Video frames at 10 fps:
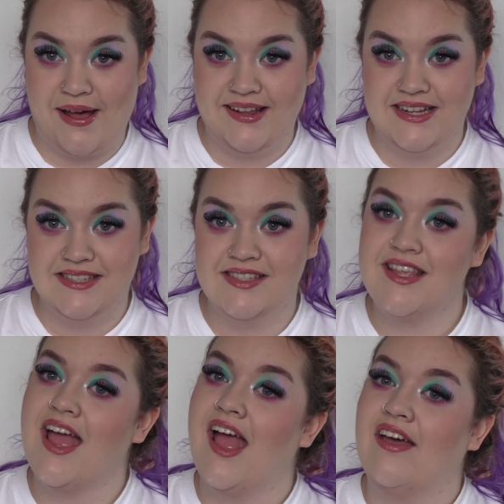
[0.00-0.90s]

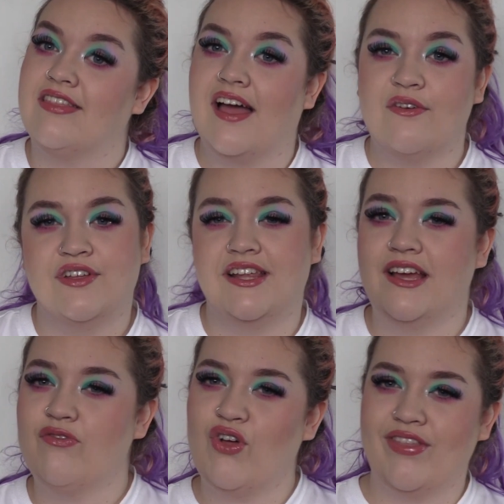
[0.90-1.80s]
palettes. But I feel
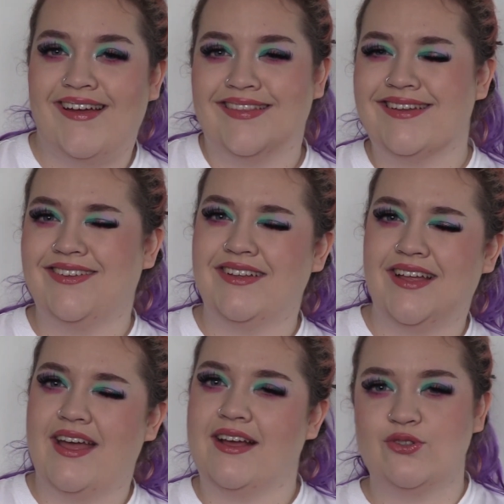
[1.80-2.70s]
like I've got that
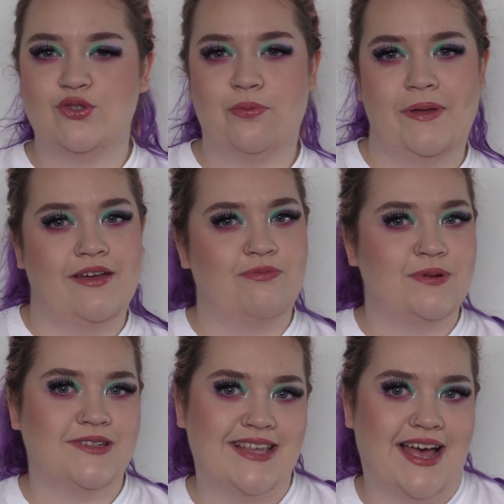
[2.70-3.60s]
little extra bit
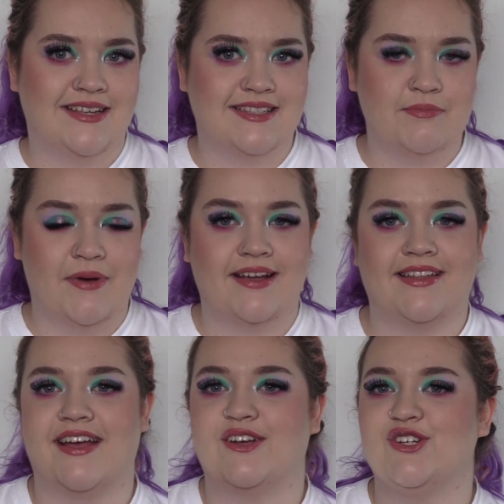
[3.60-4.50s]
of pizzazz in my
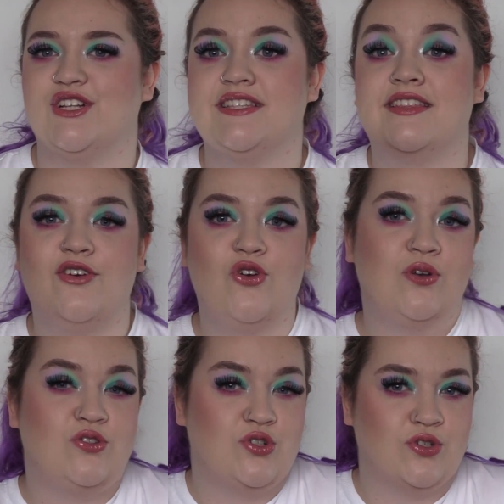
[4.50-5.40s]
collection. So they're
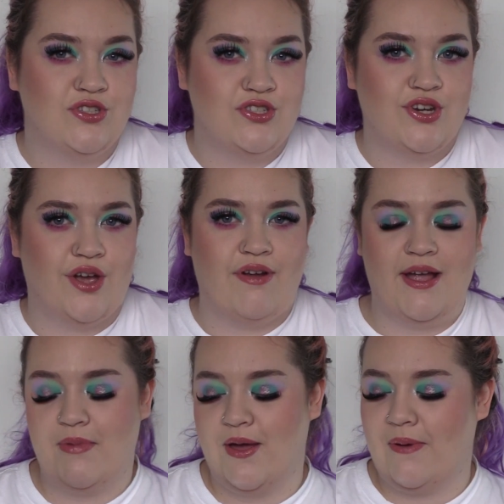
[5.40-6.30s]
not just a
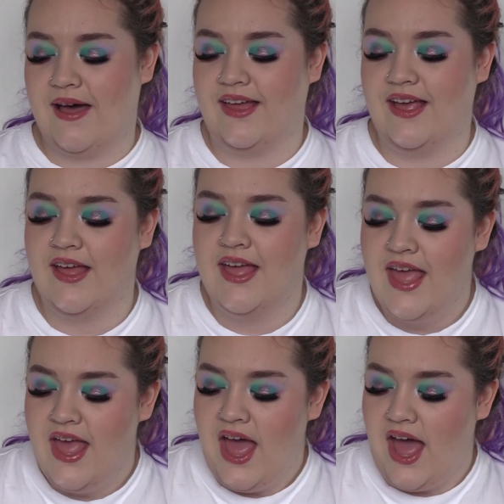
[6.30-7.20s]
rainbow palette.
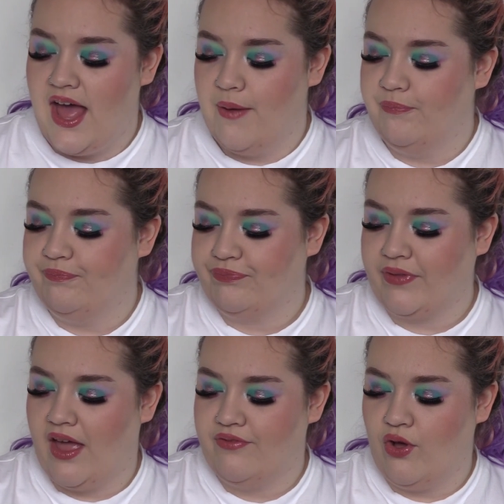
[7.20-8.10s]
Um,
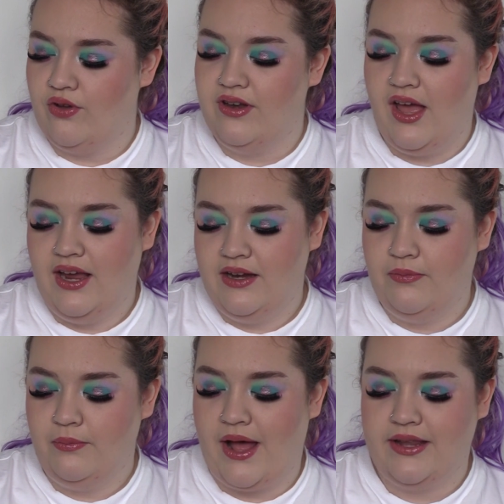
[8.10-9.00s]
I've got
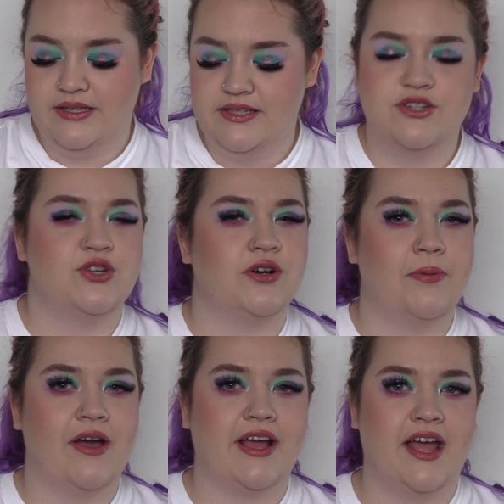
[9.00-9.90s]
nine palettes to
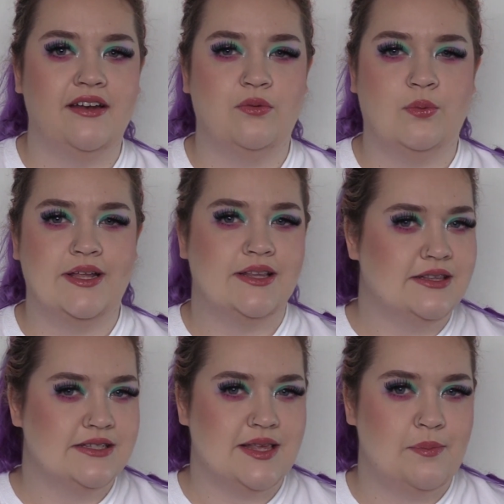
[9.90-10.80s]
talk about again,
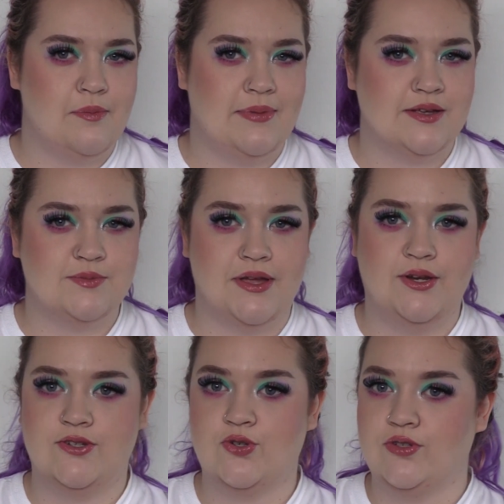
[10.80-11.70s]
weirdly the same amount as my
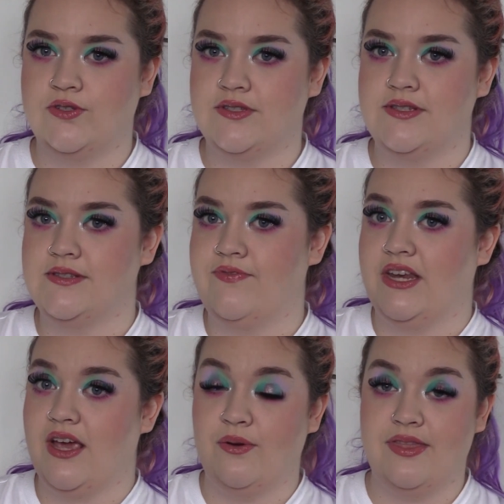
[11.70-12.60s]
neutrals
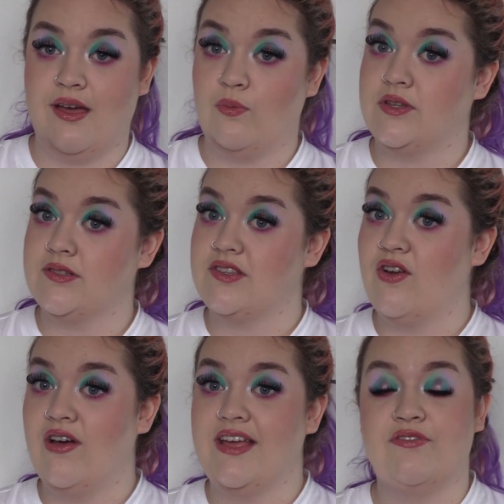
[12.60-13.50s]
video and that was
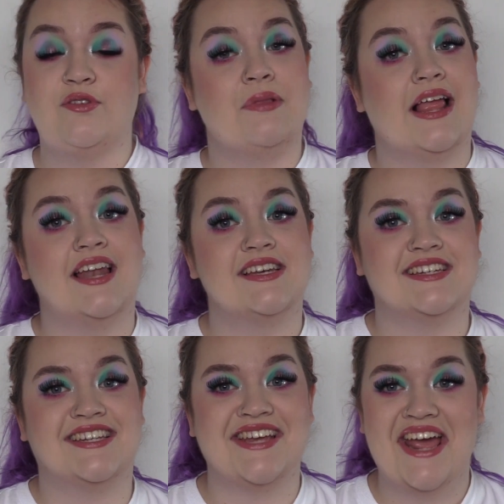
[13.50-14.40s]
not even
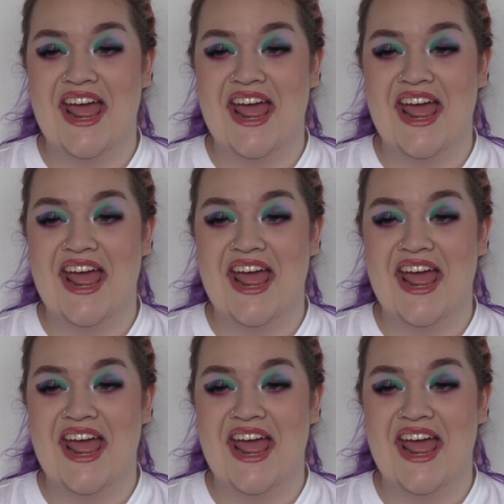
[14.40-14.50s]
planned.